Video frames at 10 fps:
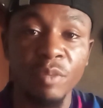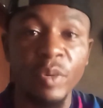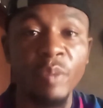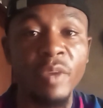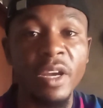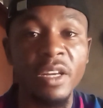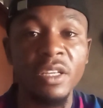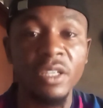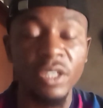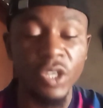Premier
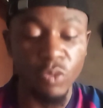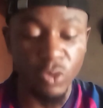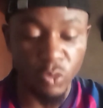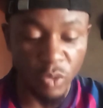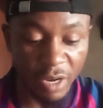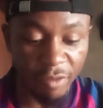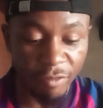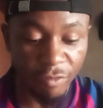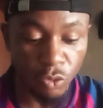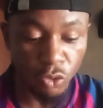League in which we have
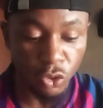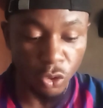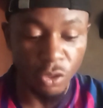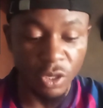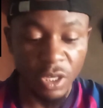Future